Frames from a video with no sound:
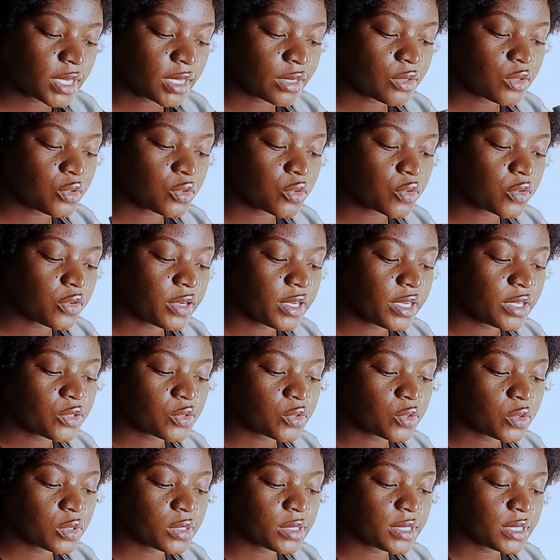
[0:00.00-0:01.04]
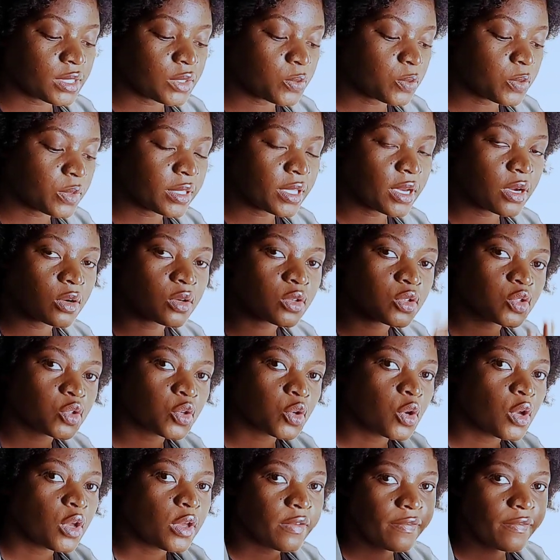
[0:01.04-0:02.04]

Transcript: and you create content without